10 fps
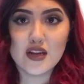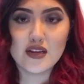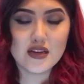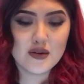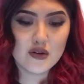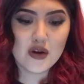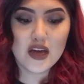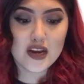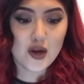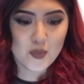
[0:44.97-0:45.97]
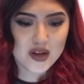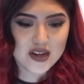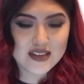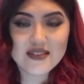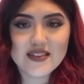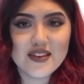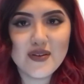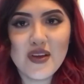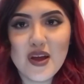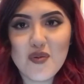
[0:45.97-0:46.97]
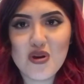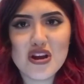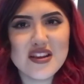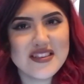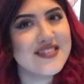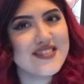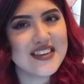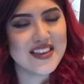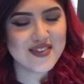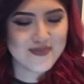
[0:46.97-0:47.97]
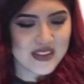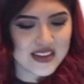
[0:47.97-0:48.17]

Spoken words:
Like I'll go ahead and help you guys. You know, we're in this together.